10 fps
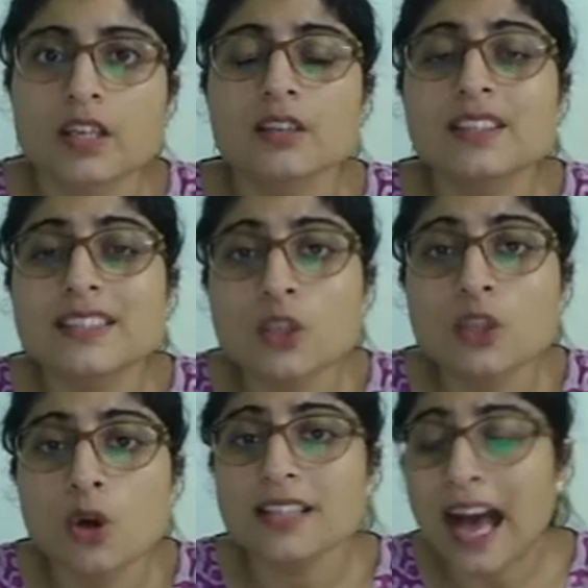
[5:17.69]
These
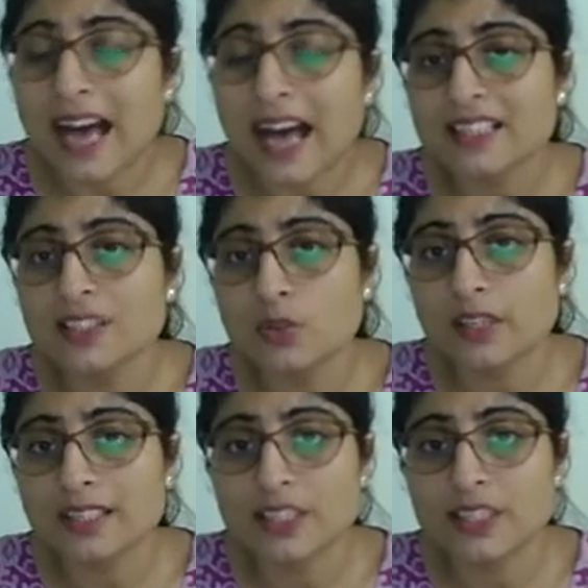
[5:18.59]
laws are, as you
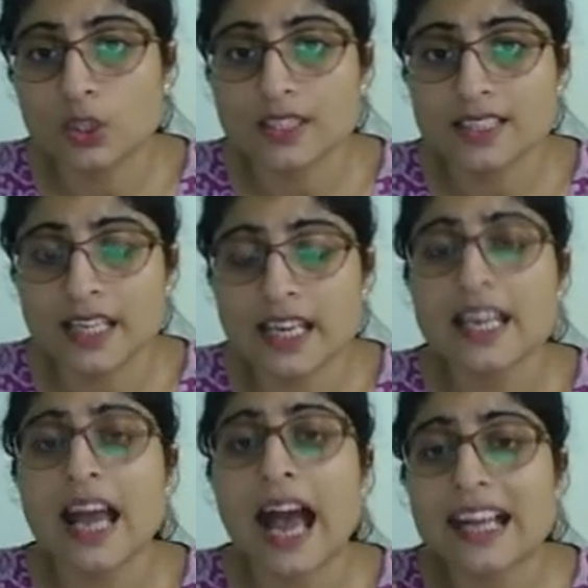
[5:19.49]
can see on the screen,